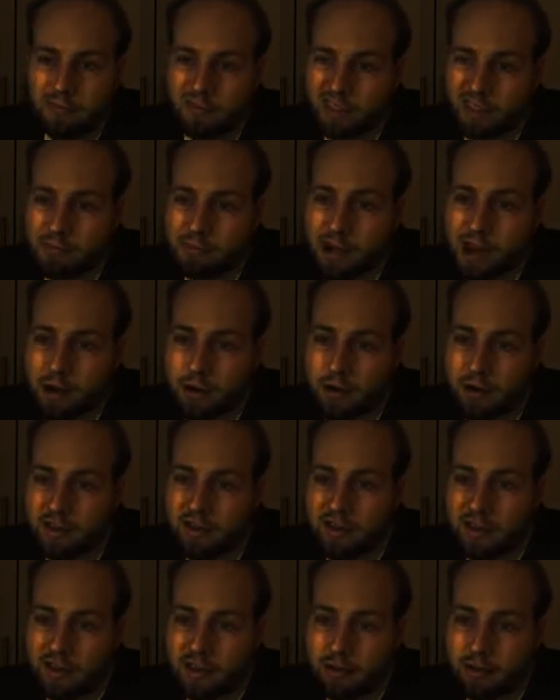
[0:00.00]
The bare
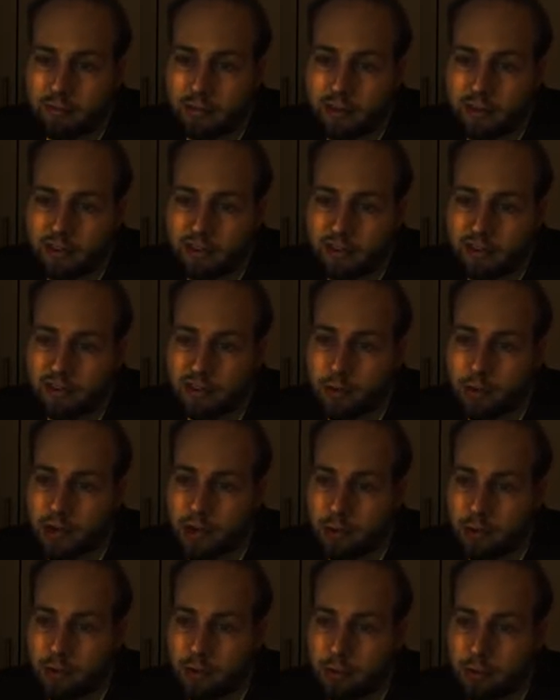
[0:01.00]
idea of this is no
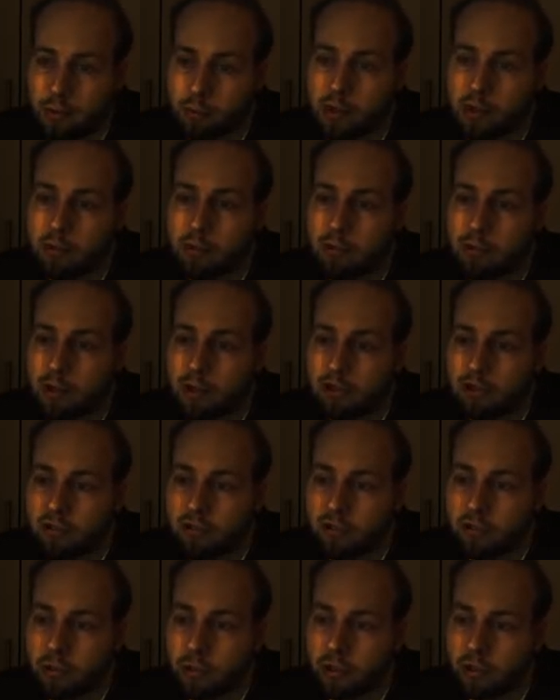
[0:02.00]
doubt horribly
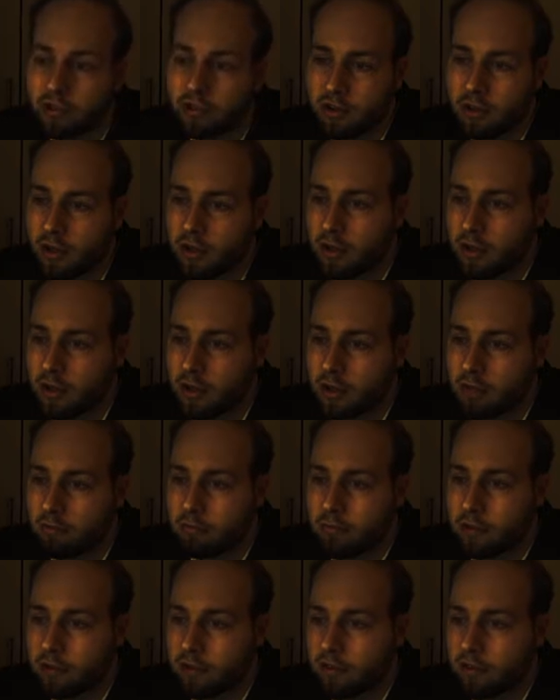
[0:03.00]
repulsive to us,
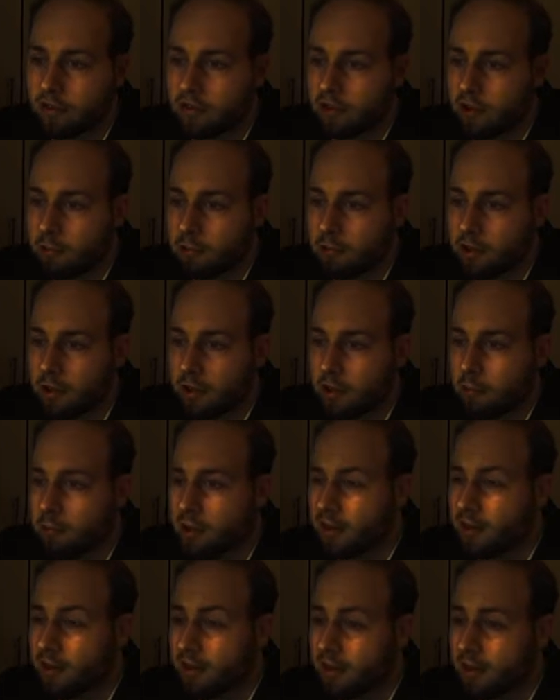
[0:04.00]
but at the same time
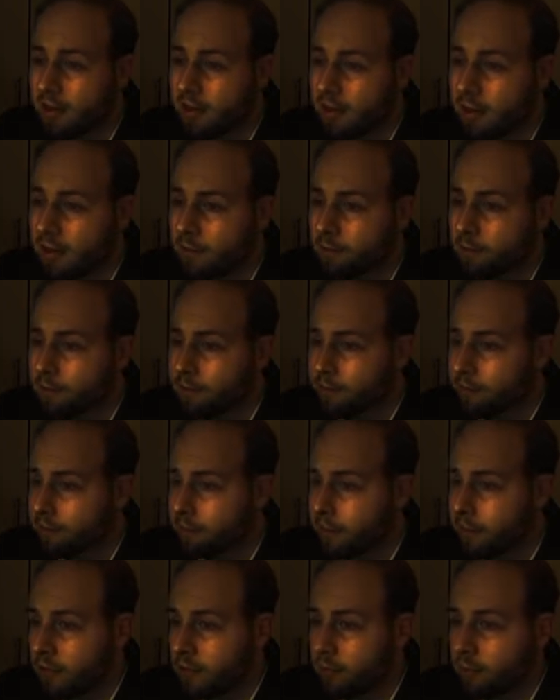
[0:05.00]
I think
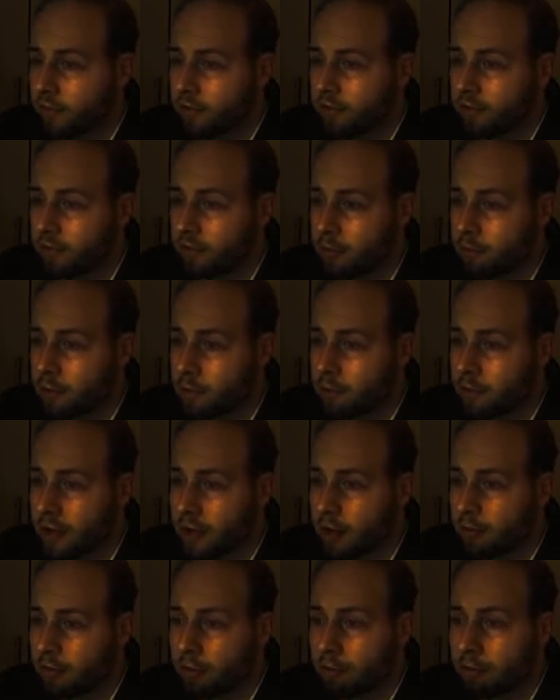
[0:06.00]
that we should remember
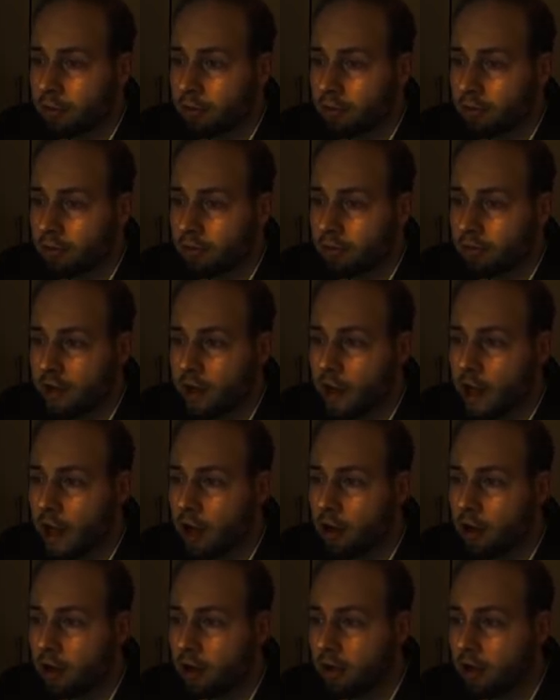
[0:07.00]
how repulsive
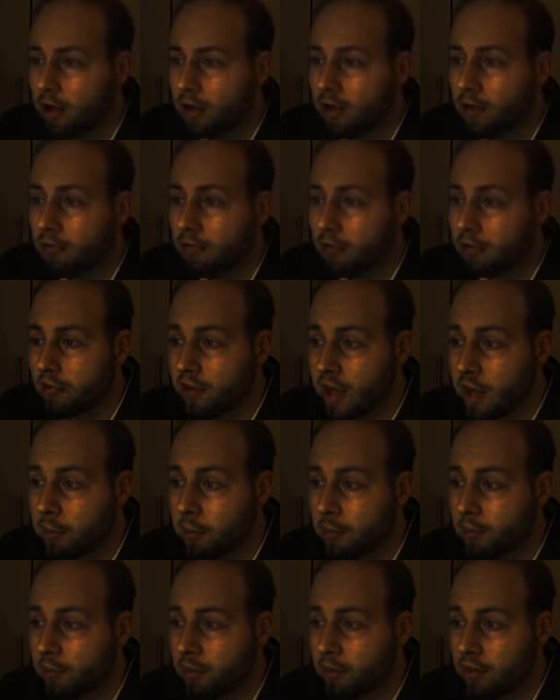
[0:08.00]
our carnivorous
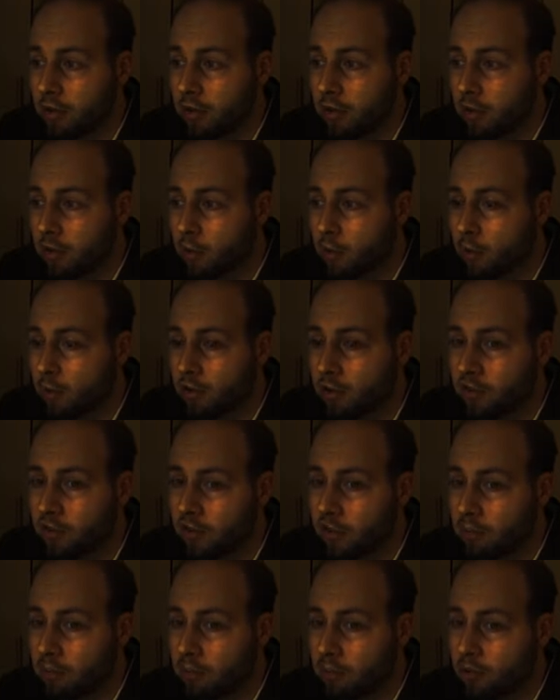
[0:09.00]
habits would
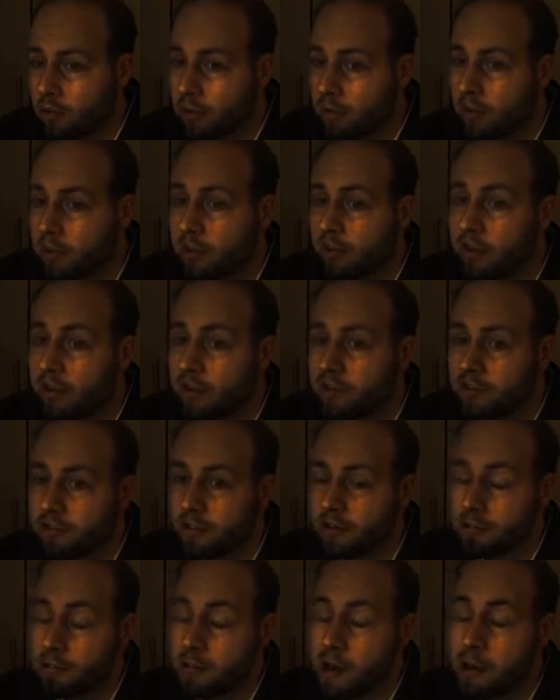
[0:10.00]
seem to an
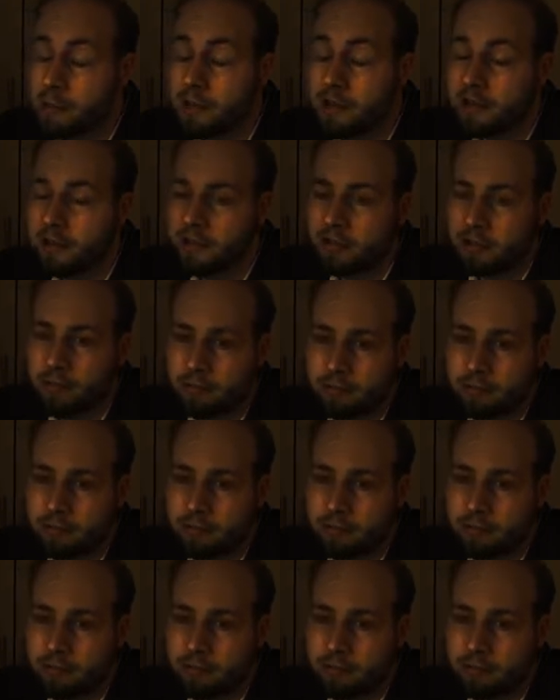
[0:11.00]
intelligent rabbit.